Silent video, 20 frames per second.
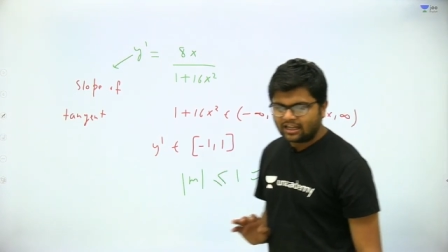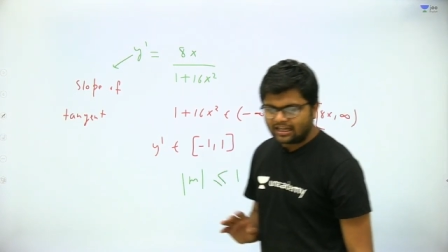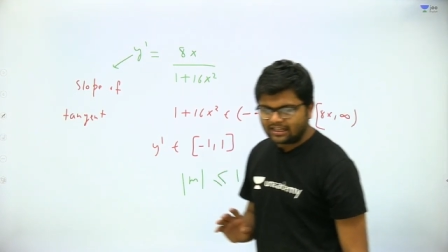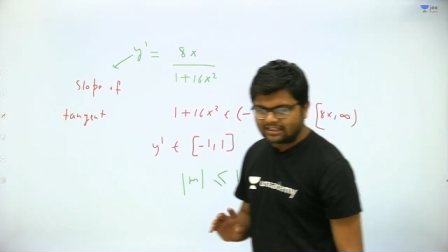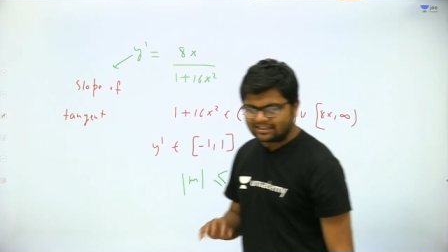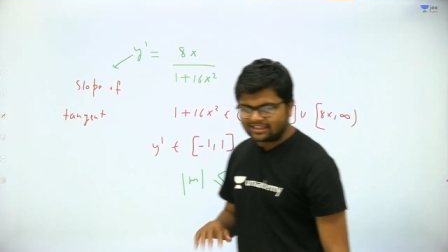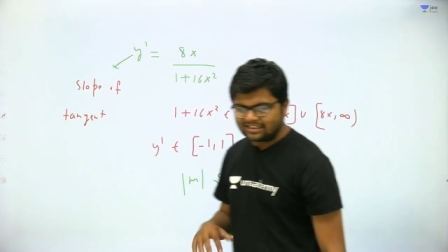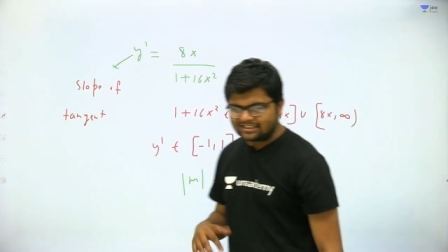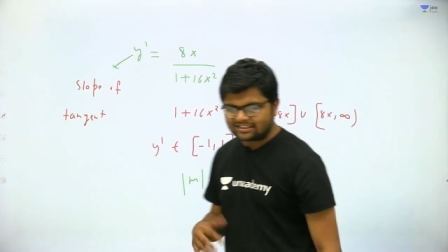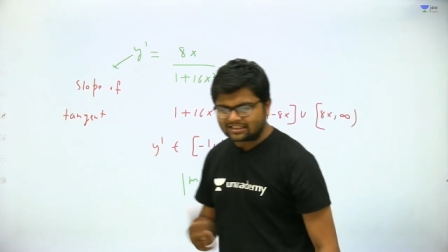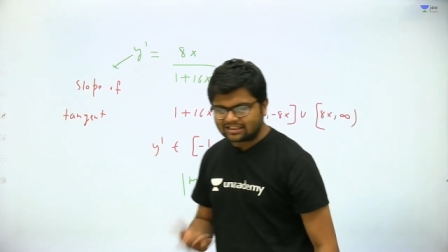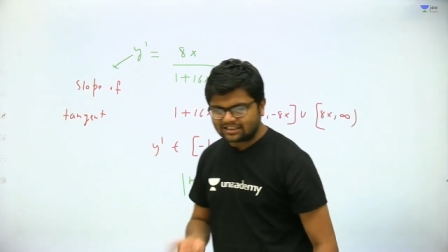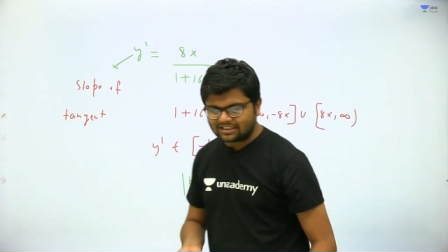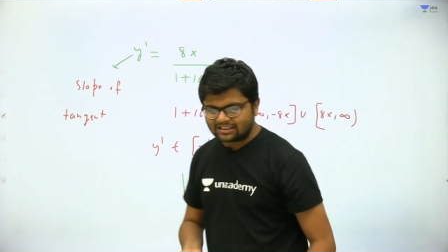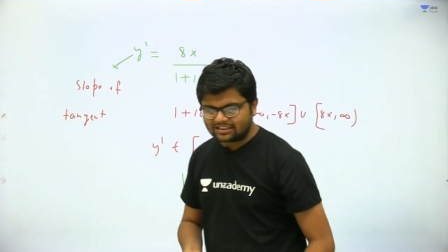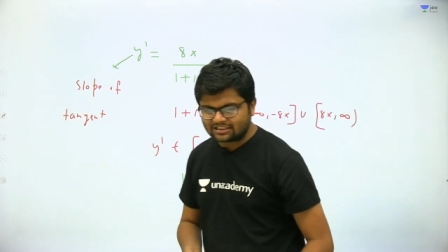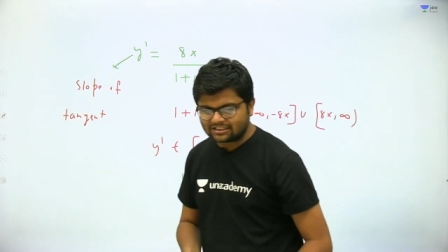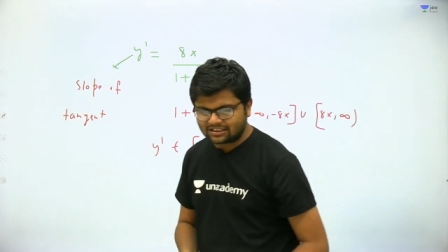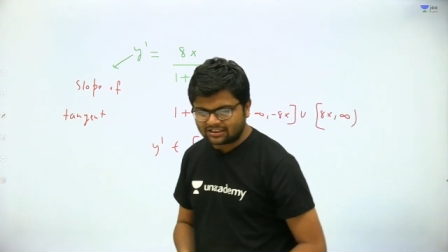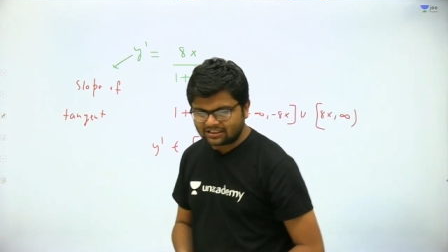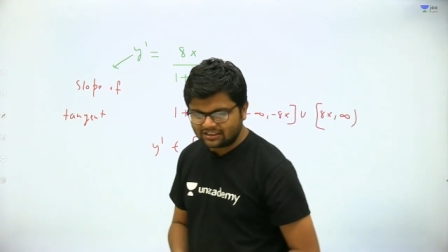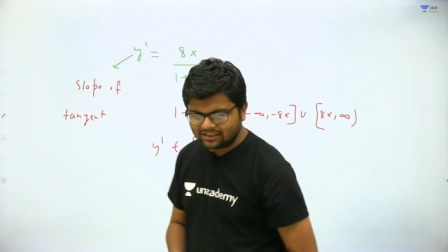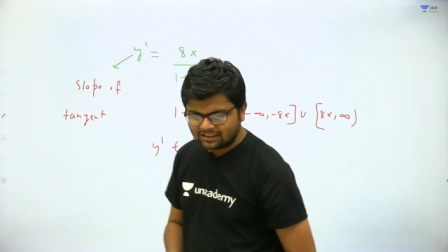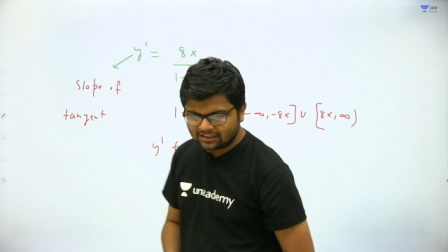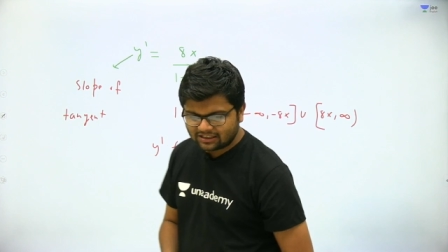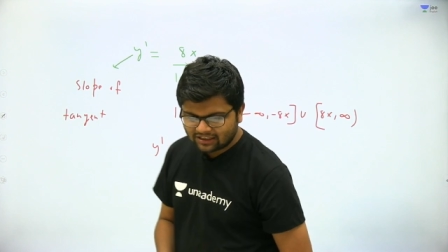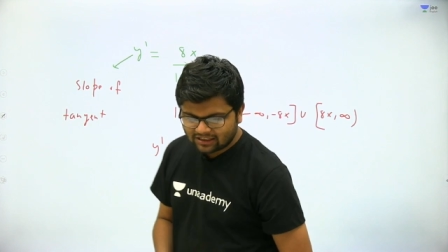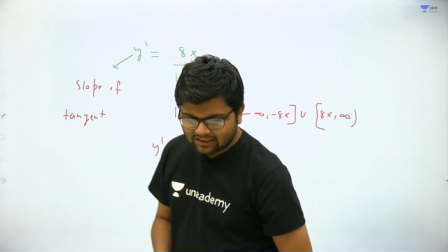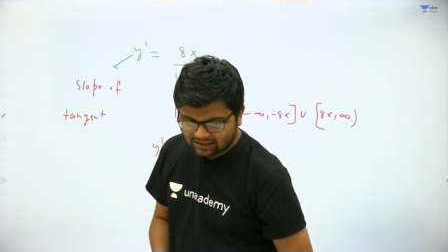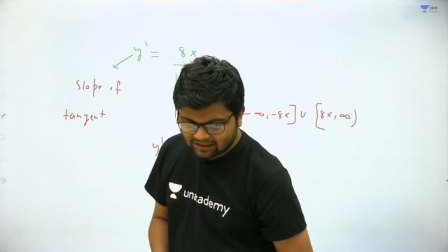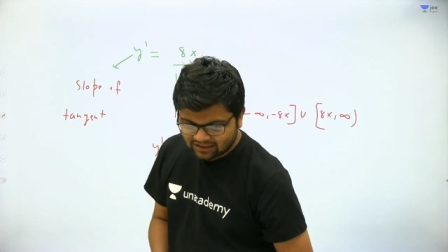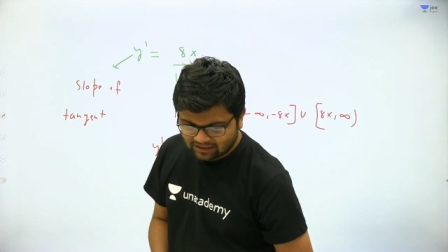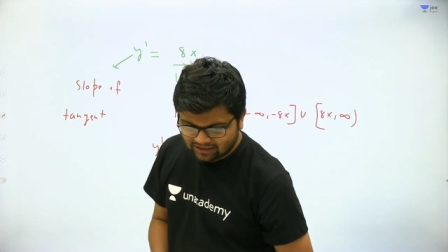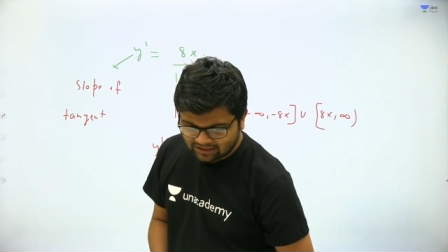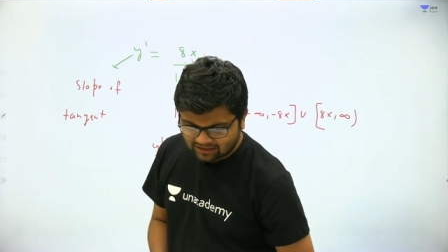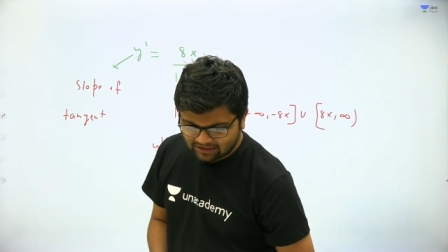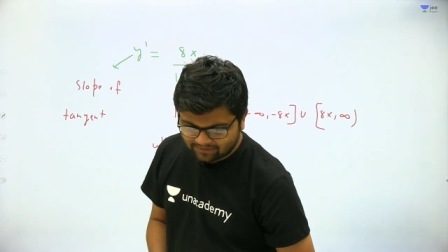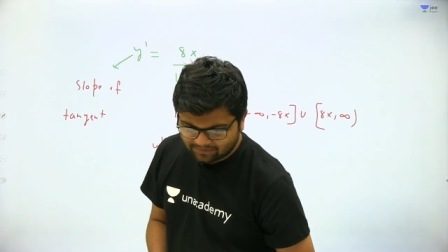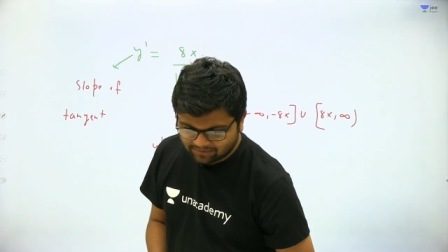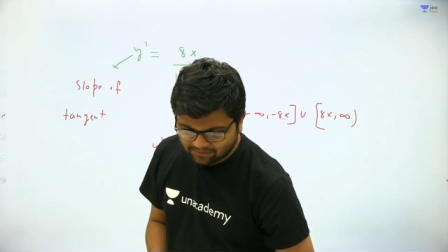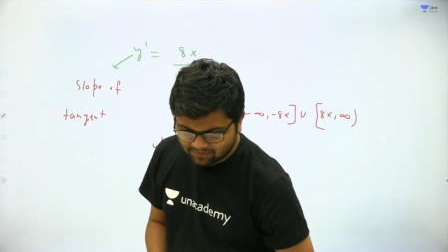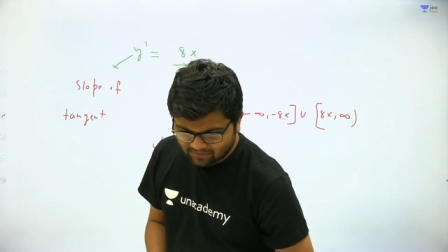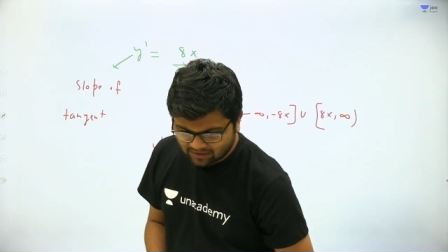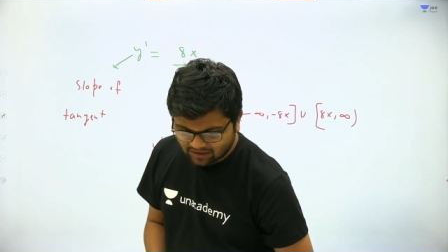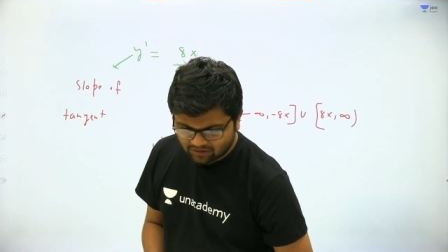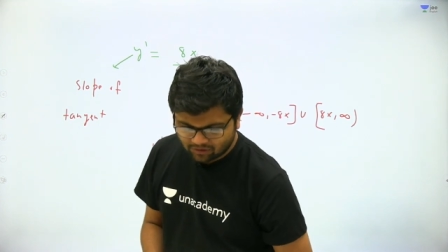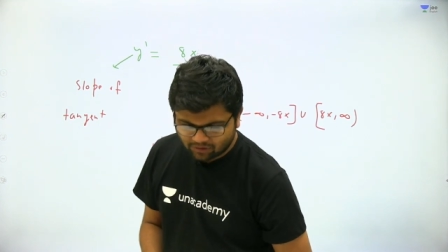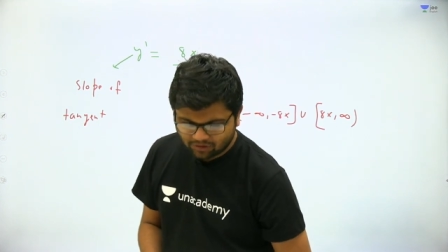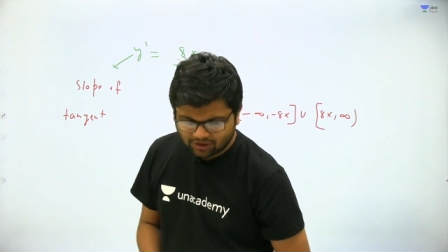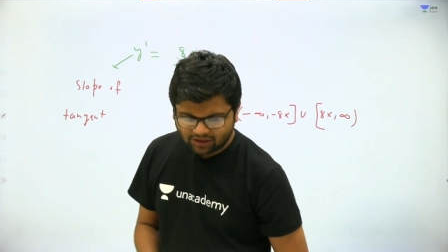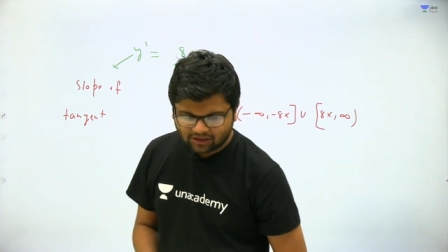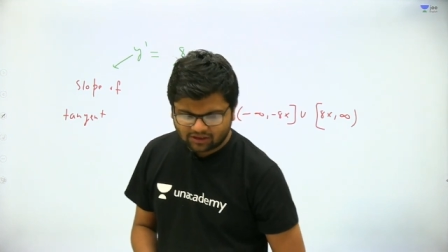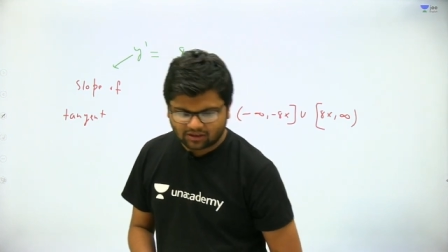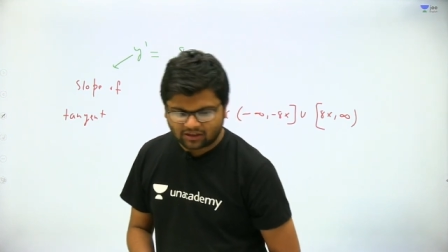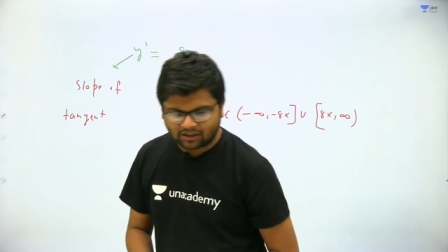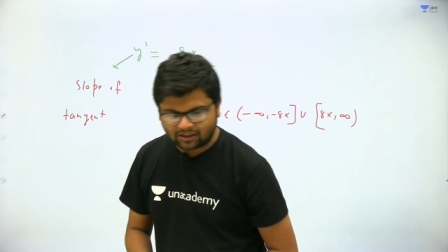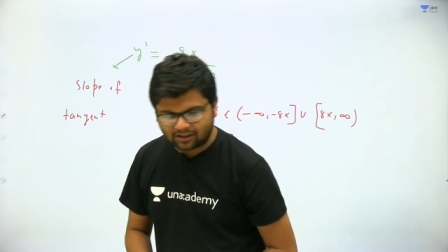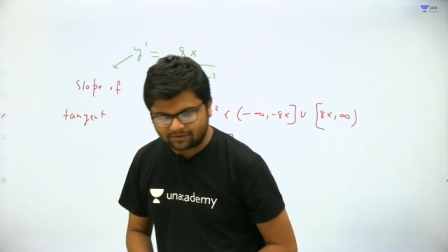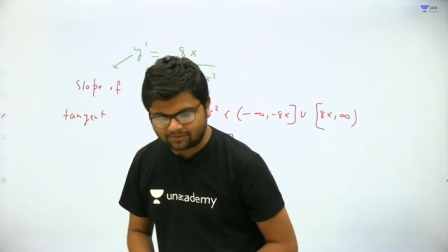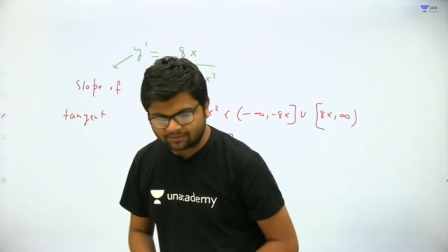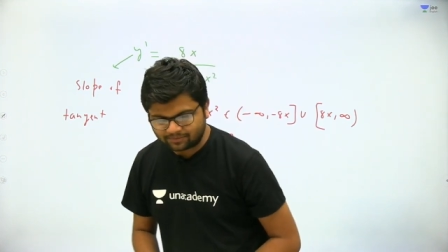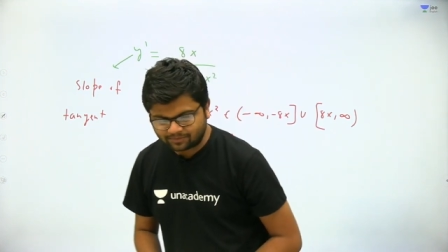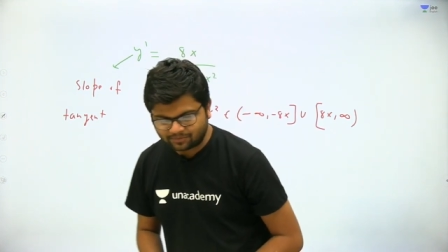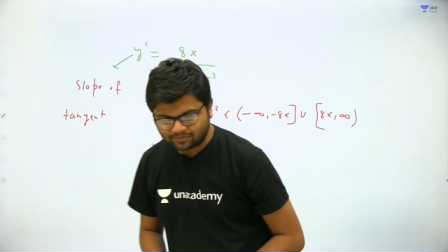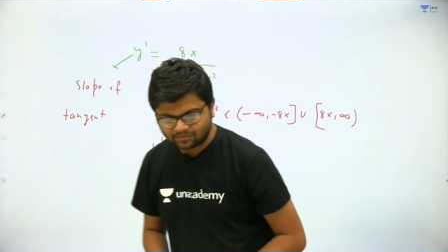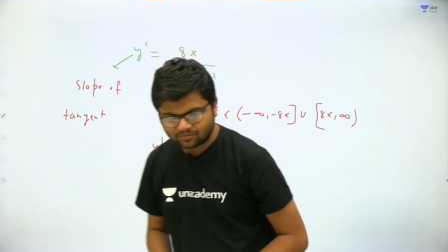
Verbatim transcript: and this condition uh, unique uh,